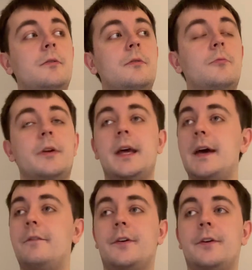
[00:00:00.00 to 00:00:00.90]
would
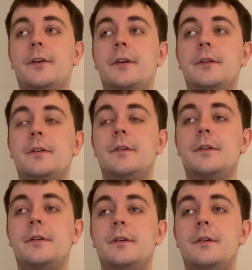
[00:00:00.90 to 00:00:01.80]
ever
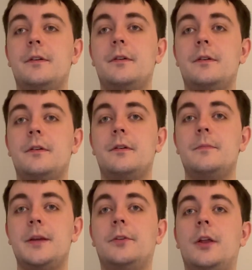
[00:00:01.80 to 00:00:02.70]

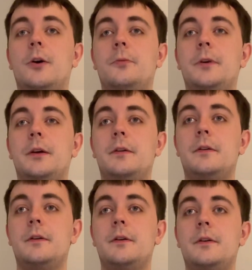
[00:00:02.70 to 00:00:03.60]
be alone
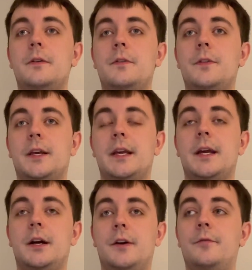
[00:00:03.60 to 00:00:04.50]

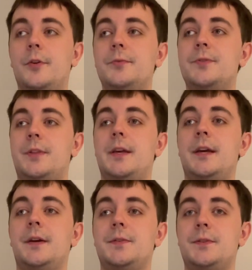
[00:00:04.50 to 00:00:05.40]
thinking of those
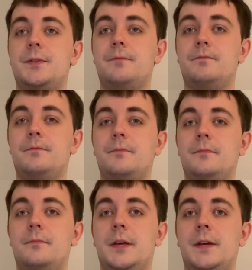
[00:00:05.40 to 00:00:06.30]
things,
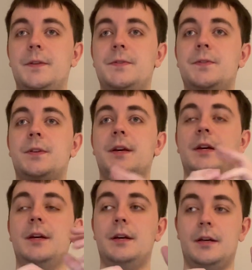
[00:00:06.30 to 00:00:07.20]
because
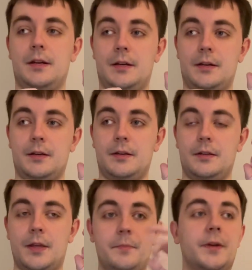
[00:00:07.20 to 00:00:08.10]

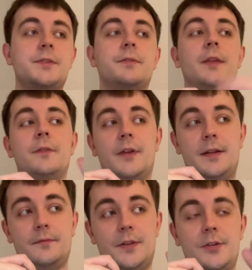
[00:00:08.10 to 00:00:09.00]
they
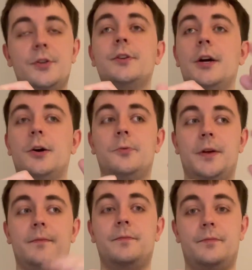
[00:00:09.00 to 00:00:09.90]
should know
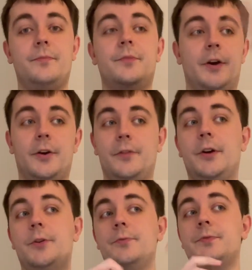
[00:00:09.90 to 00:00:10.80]
that there are
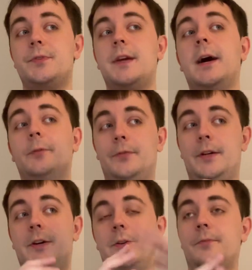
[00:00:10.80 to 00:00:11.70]
those out
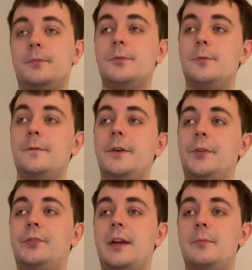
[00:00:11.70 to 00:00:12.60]
there who feel the
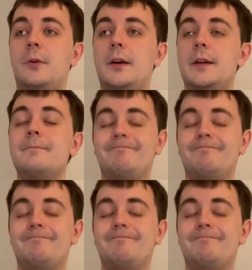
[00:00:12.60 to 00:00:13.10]
same way,